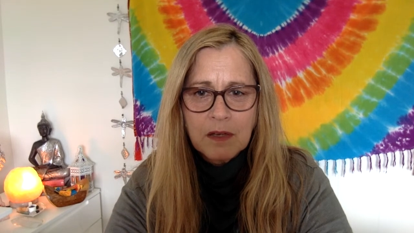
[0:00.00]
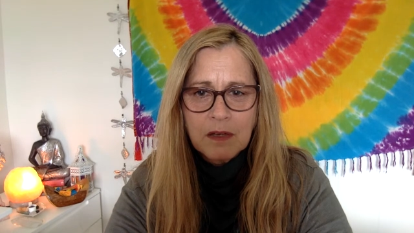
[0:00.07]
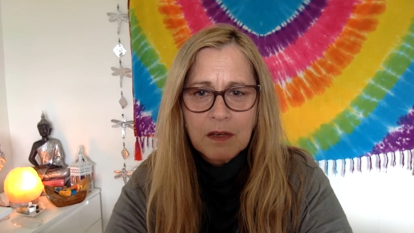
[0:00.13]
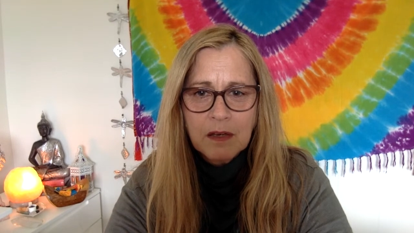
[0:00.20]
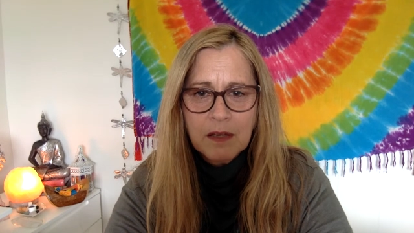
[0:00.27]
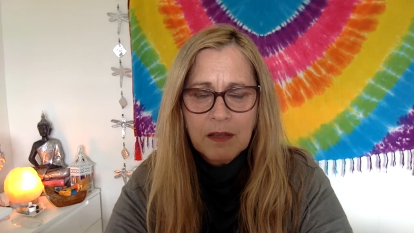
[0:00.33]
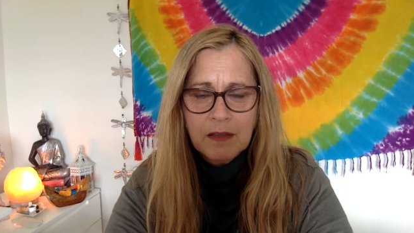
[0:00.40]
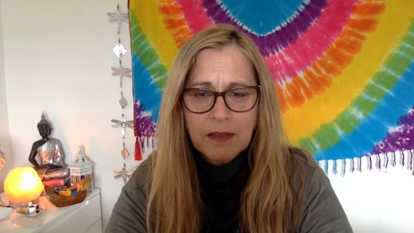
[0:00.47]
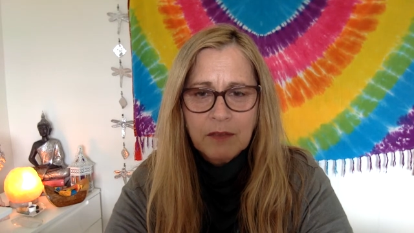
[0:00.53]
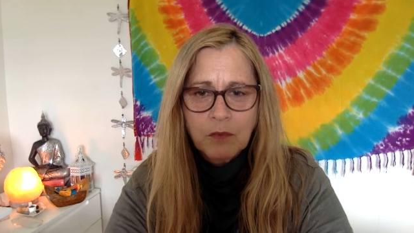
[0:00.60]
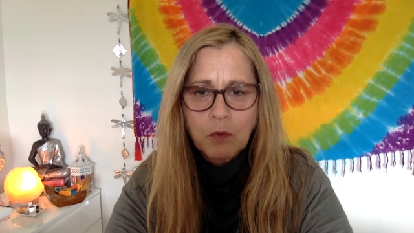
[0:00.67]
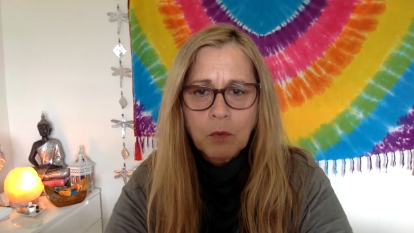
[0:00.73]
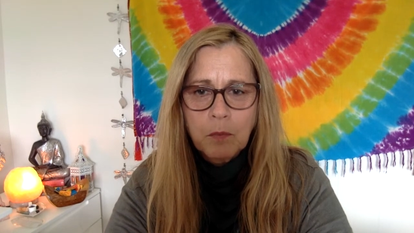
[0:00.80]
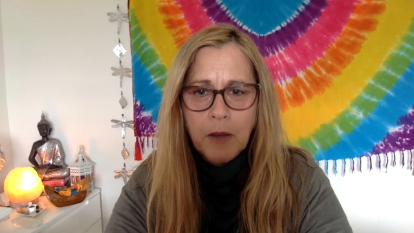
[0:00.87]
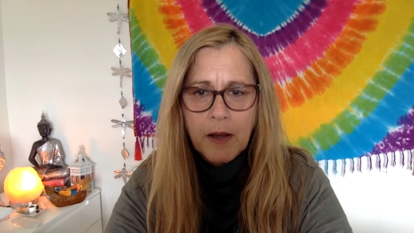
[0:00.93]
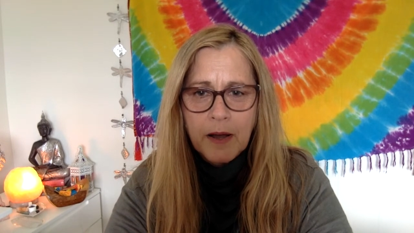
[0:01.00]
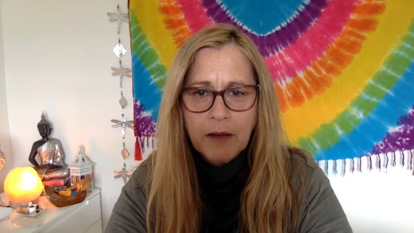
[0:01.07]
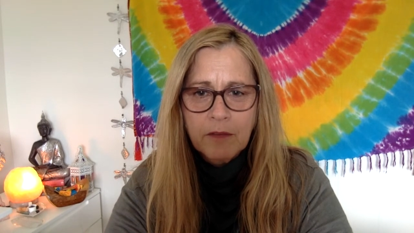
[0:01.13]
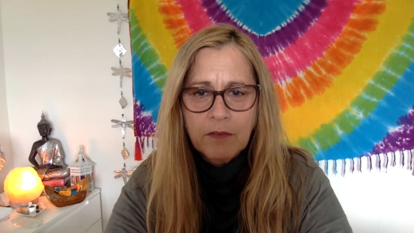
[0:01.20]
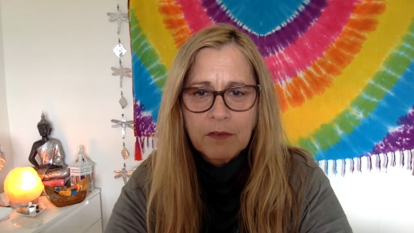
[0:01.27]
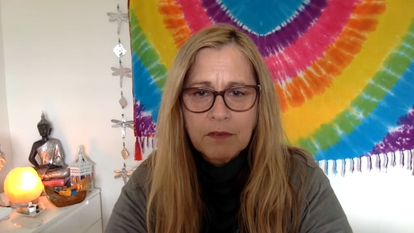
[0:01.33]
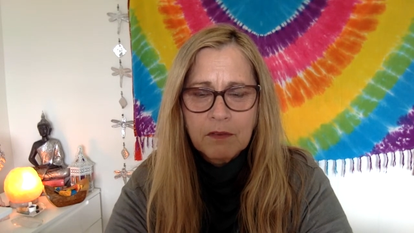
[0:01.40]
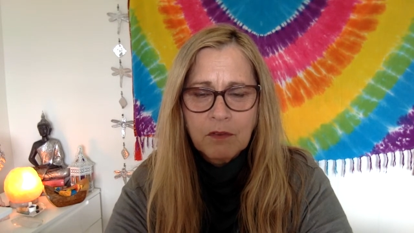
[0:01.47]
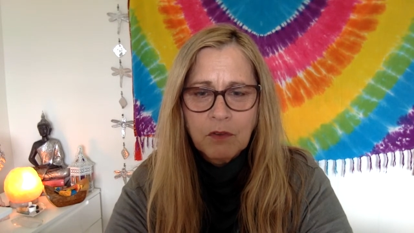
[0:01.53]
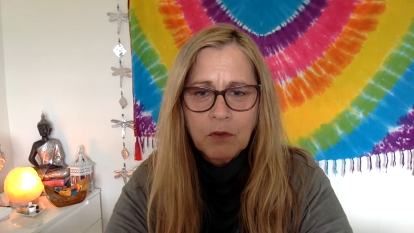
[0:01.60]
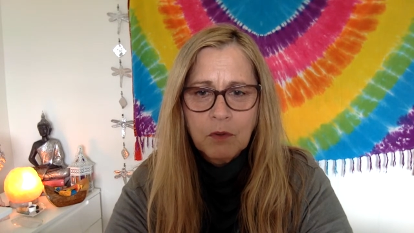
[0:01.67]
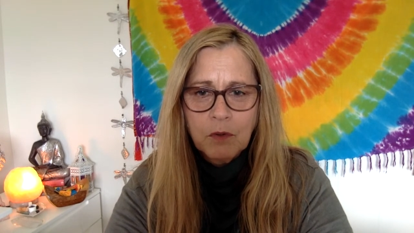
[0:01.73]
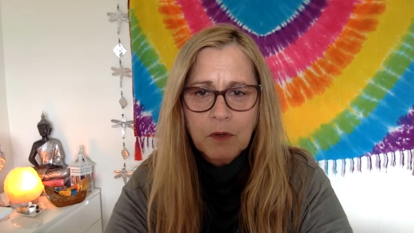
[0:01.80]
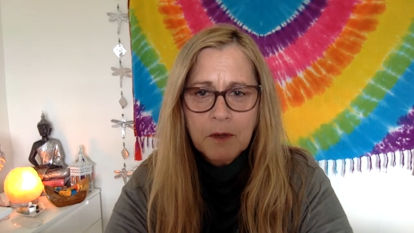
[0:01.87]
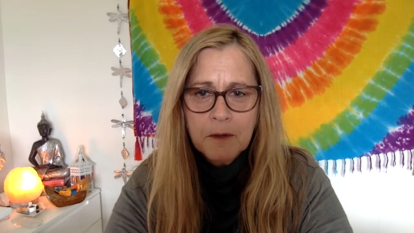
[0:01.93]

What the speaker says: and that's all part of this new